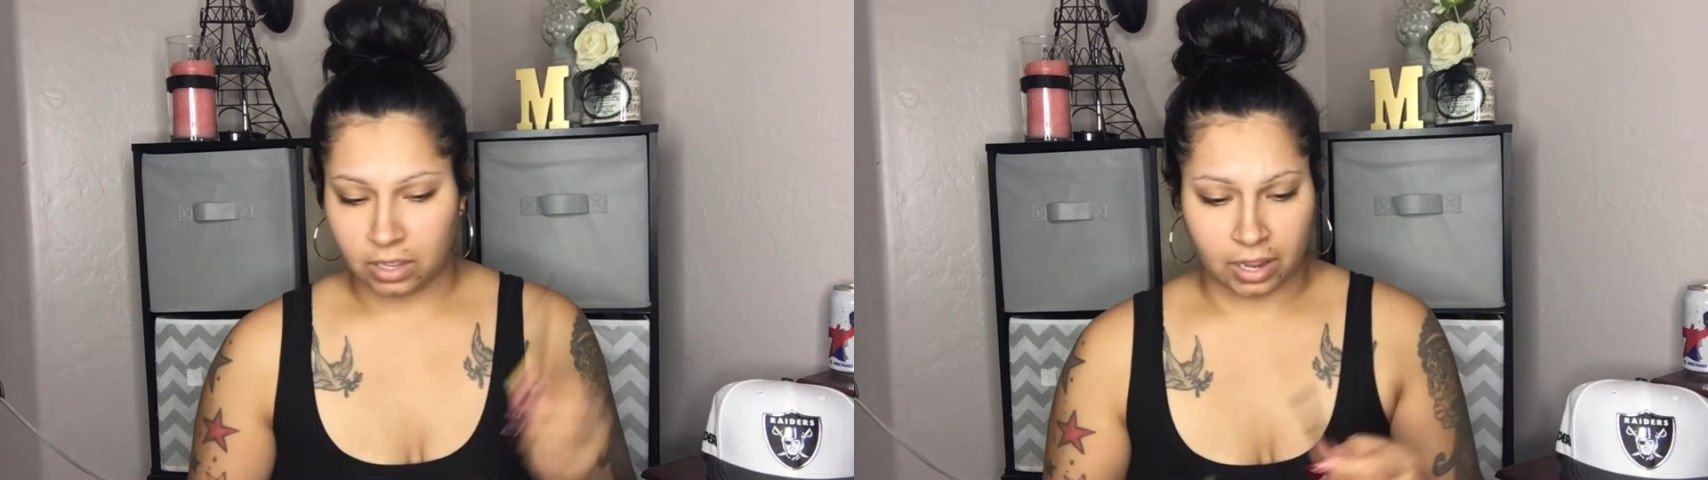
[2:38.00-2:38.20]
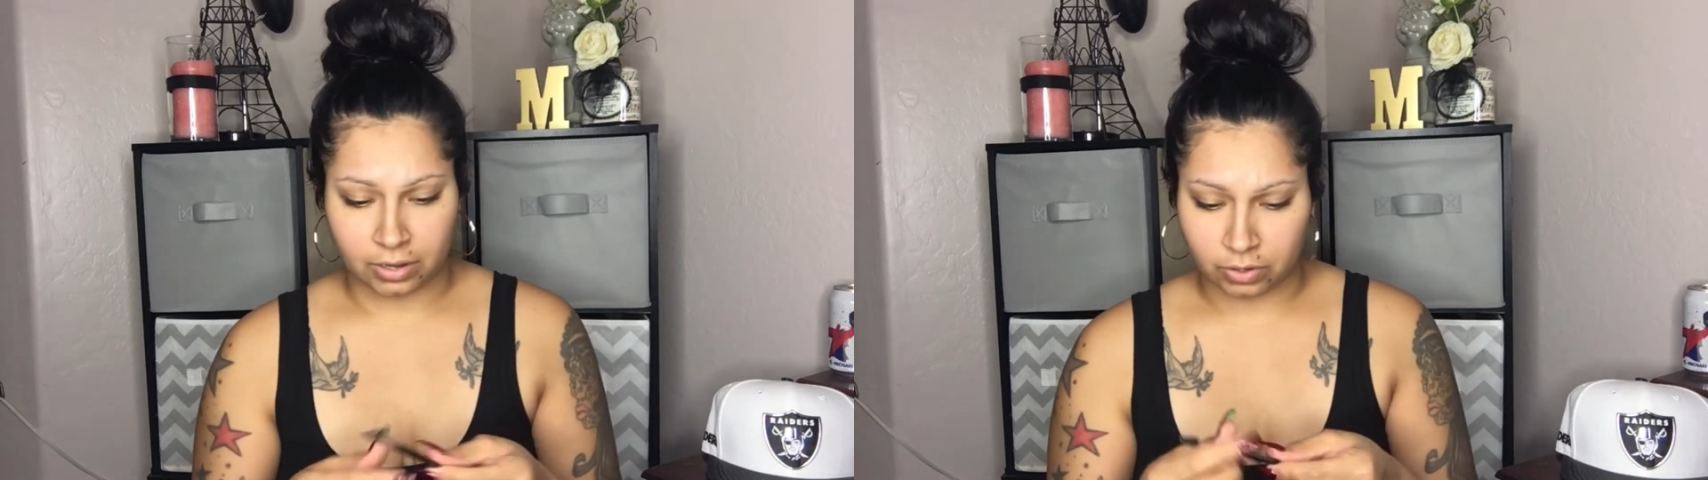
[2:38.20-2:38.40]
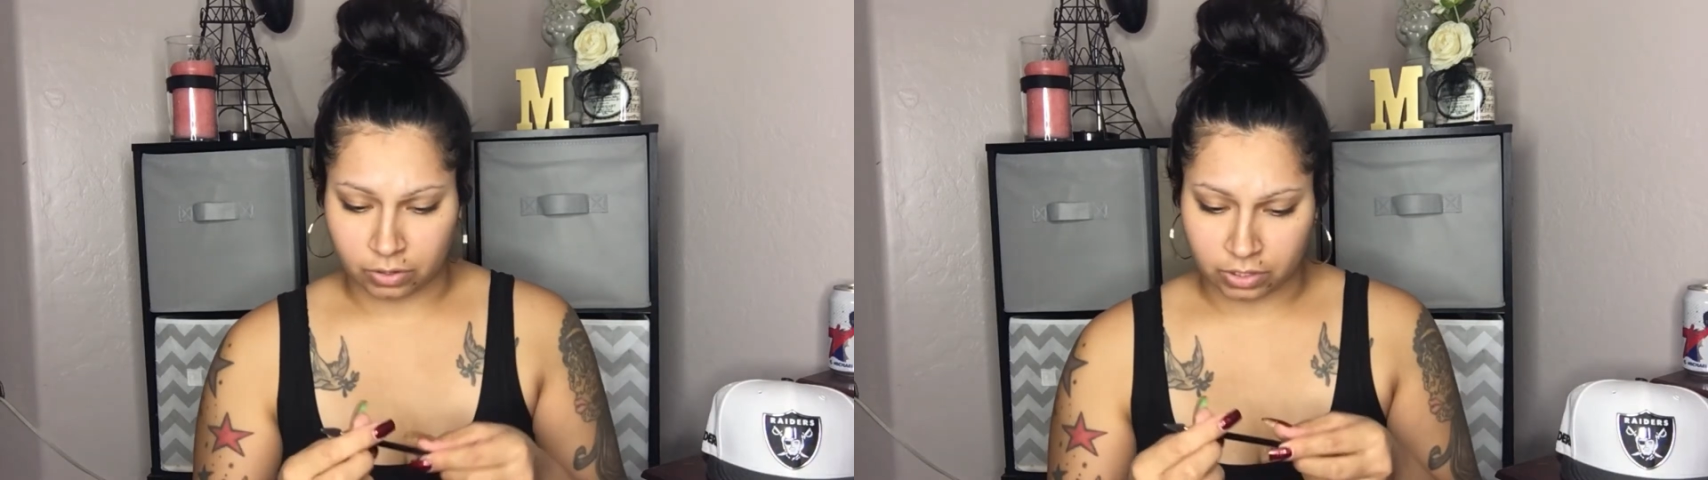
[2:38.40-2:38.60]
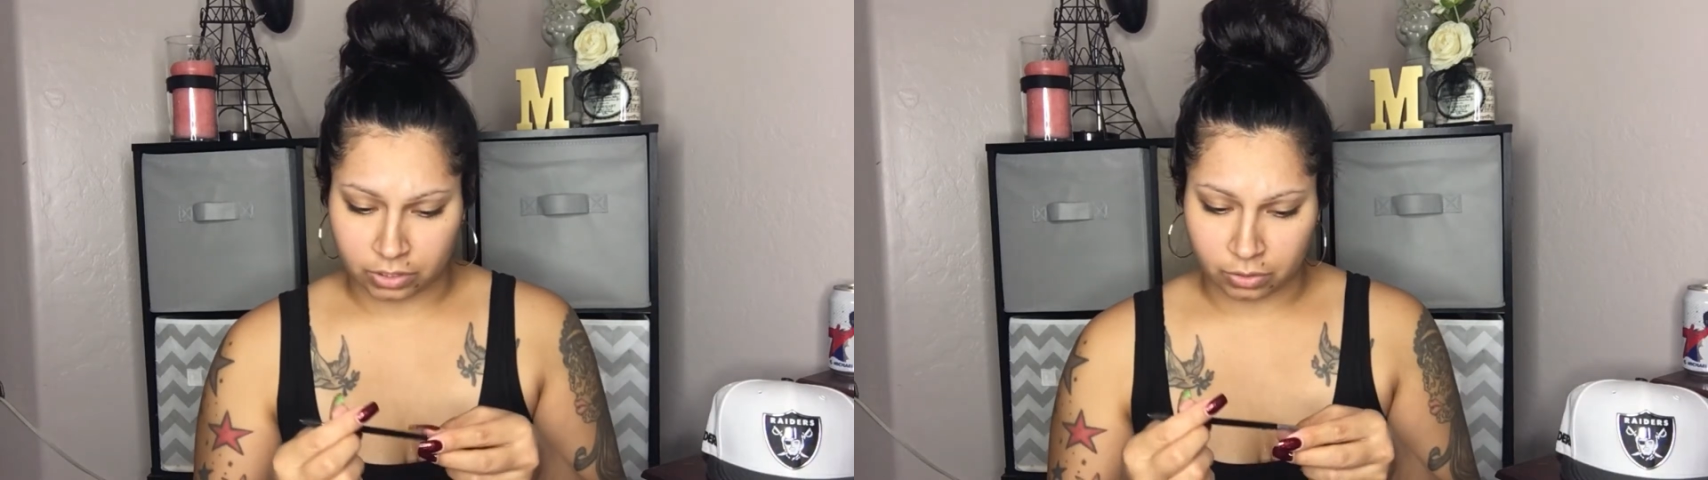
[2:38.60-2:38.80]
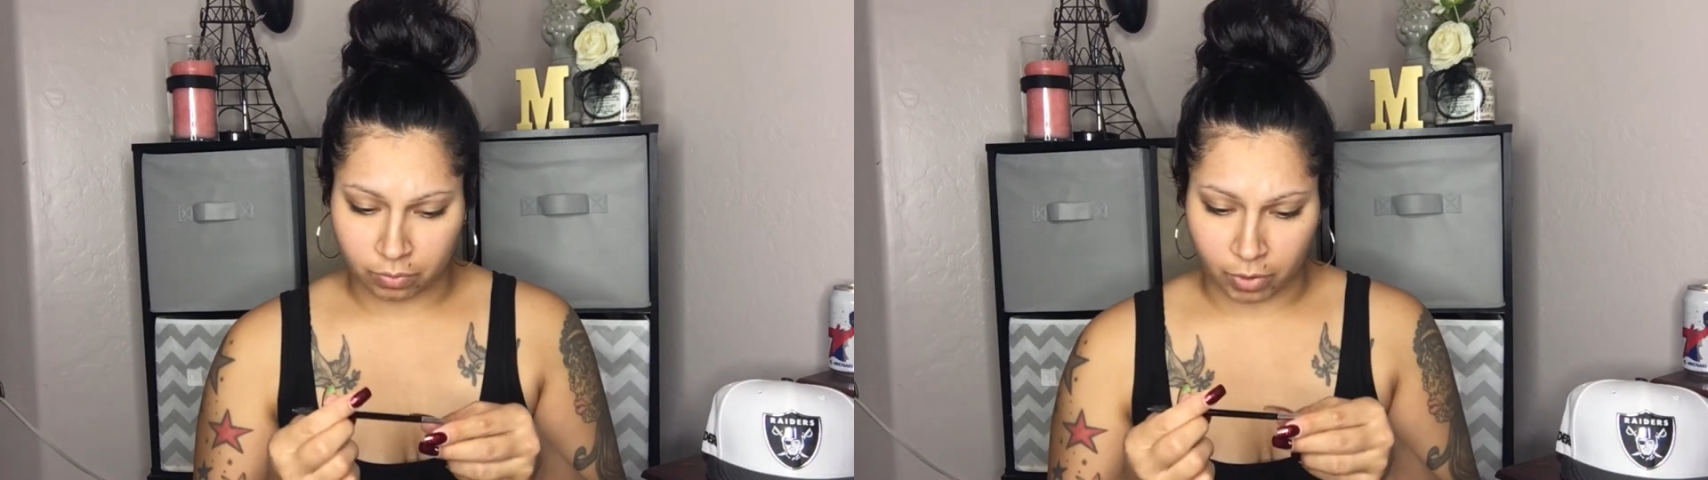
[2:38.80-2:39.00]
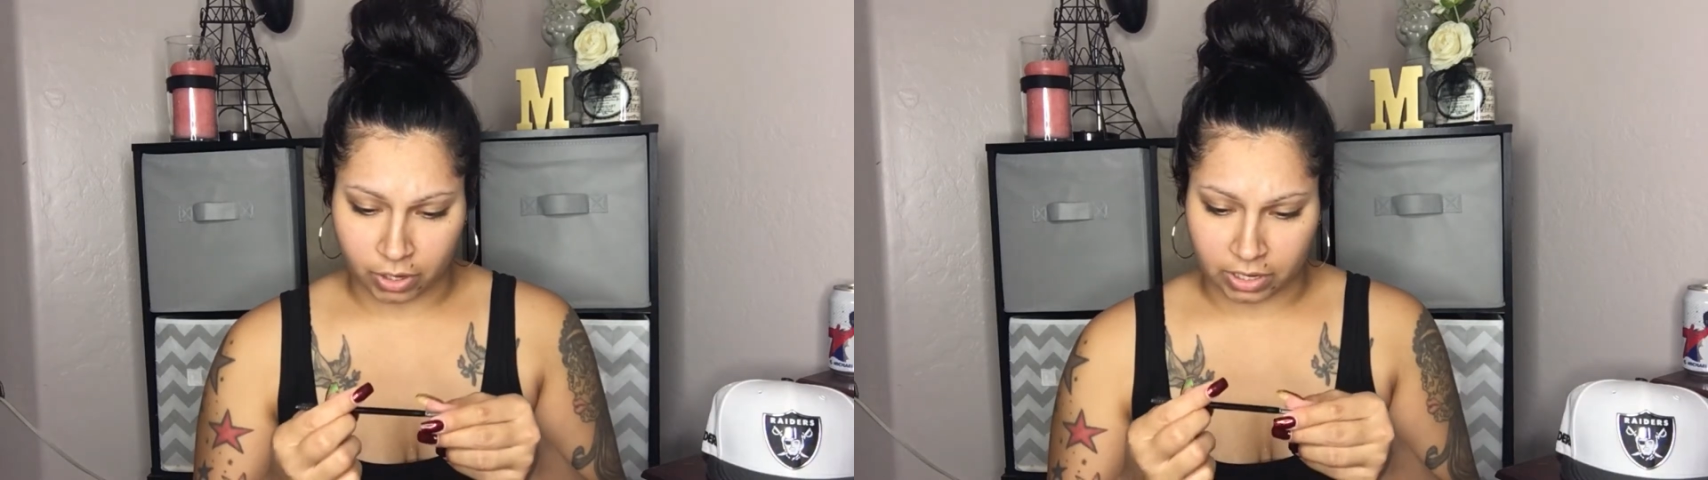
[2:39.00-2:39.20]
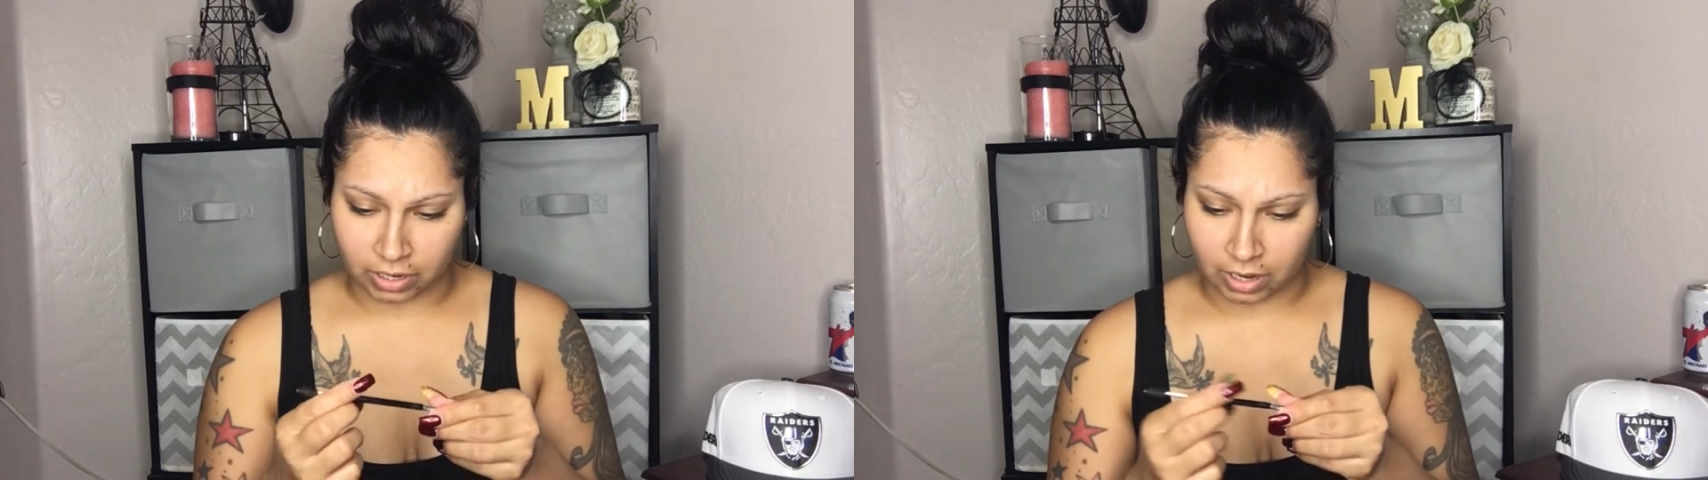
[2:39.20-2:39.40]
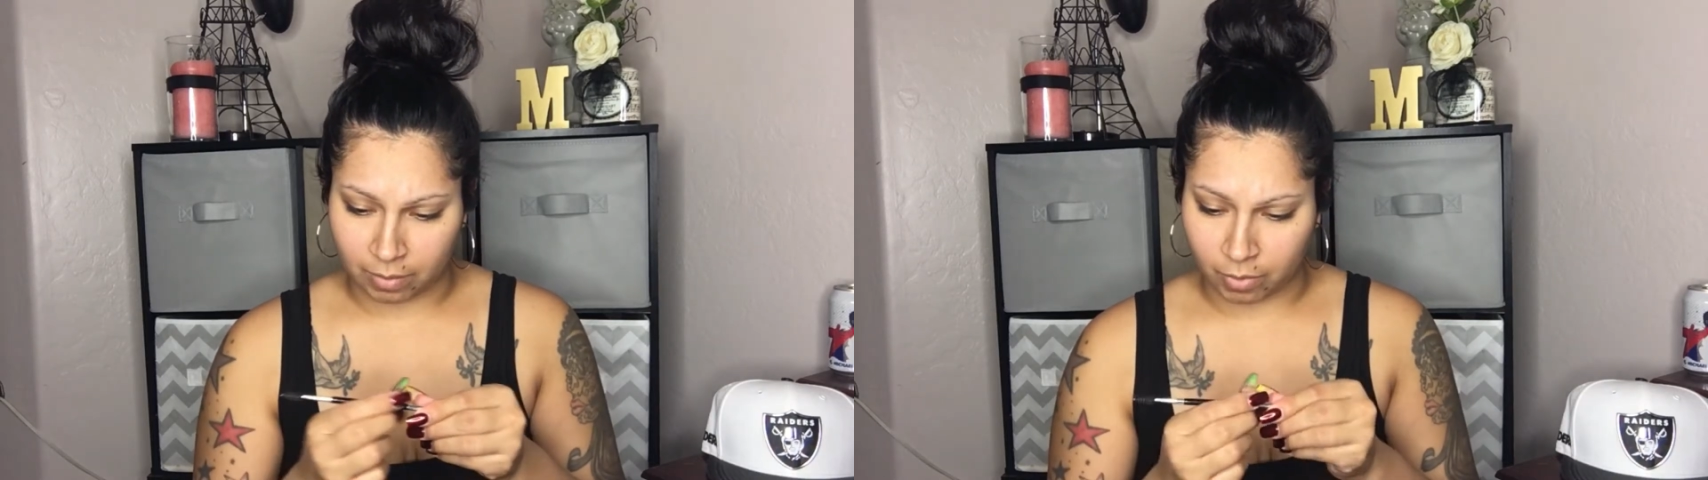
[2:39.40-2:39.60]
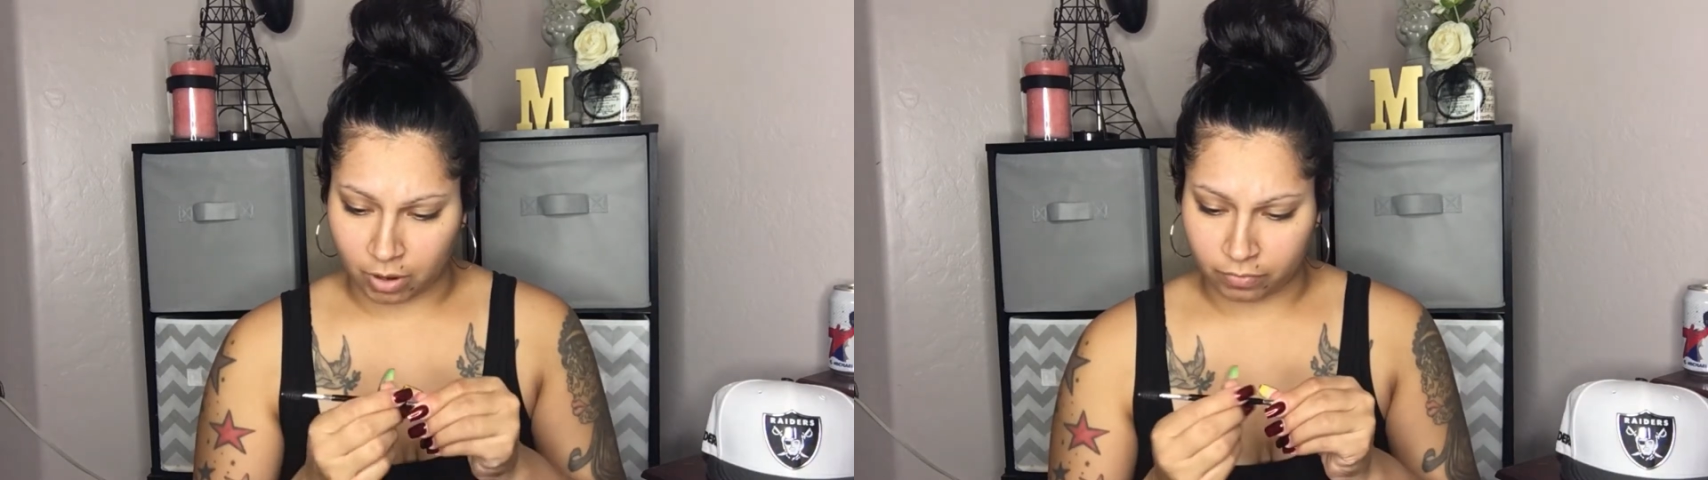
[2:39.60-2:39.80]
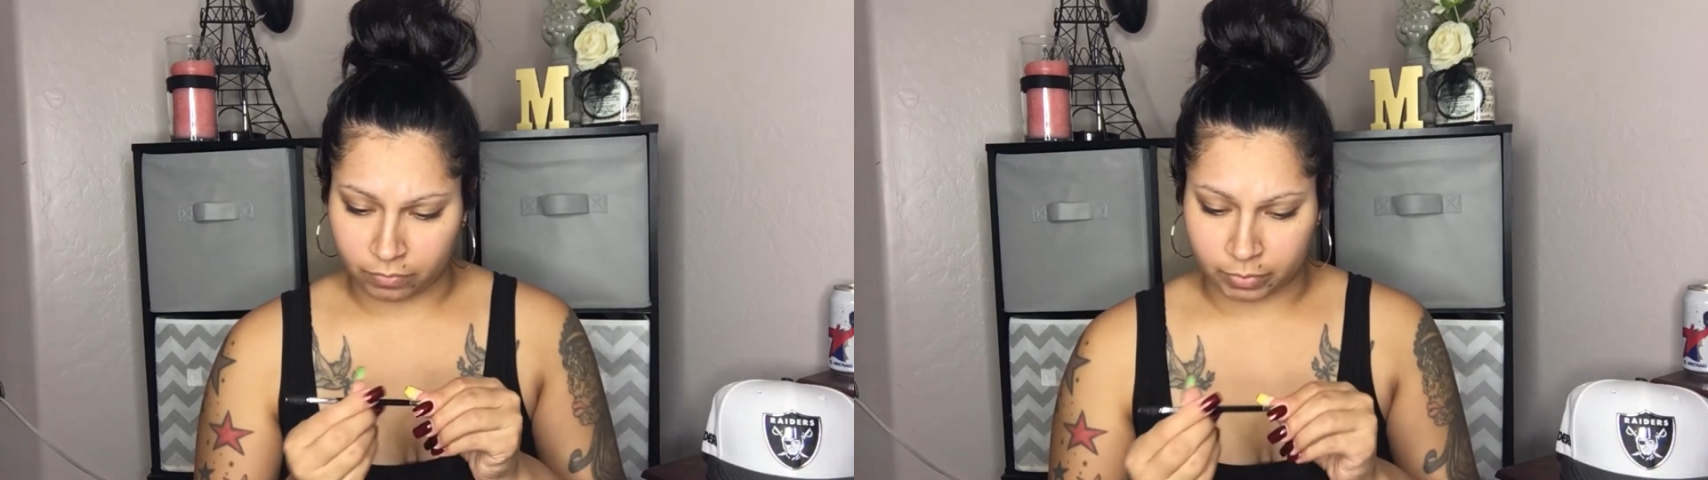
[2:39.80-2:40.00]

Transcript: I don't know, the little marking came off,